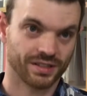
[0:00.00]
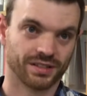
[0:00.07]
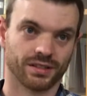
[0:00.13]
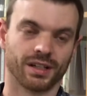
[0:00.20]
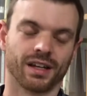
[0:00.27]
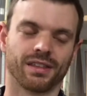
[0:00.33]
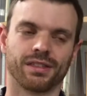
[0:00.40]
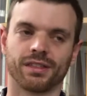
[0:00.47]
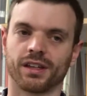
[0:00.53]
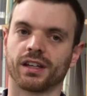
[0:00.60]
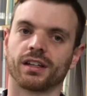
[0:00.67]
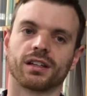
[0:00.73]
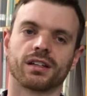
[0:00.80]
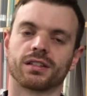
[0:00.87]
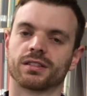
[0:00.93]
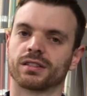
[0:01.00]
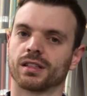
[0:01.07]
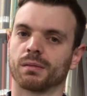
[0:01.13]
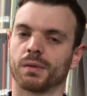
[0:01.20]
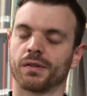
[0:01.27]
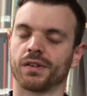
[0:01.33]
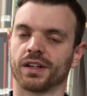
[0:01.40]
And I think
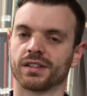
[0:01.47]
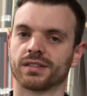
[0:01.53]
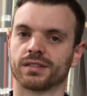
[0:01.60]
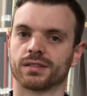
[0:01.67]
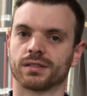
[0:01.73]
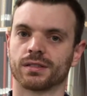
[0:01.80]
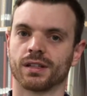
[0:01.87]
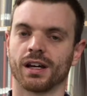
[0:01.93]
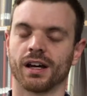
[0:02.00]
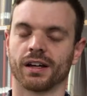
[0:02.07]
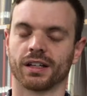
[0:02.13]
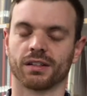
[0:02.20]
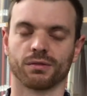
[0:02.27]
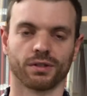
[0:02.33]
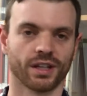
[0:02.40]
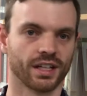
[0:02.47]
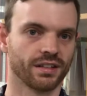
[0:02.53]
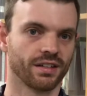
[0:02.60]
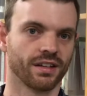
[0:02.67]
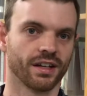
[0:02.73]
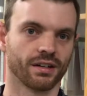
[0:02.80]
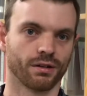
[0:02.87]
some of us can relate
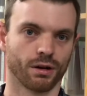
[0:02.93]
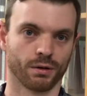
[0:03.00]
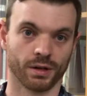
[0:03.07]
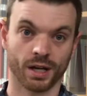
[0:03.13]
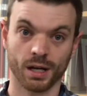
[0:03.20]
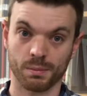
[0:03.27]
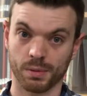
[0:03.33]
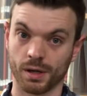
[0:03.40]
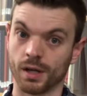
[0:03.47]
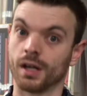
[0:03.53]
to that growing up,